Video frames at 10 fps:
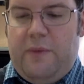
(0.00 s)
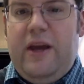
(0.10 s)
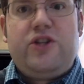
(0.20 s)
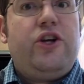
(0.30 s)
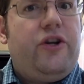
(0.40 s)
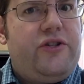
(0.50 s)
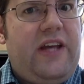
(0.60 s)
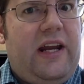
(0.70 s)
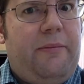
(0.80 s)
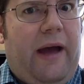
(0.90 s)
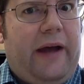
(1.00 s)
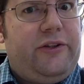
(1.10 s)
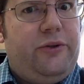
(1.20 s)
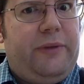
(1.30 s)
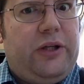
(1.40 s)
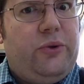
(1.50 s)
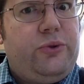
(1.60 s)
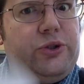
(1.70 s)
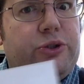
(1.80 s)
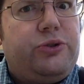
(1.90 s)
make sure you're saying them back to me. Don't
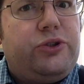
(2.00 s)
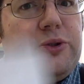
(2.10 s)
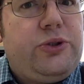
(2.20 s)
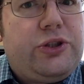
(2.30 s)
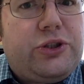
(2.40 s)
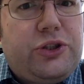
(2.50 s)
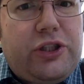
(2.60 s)
just don't just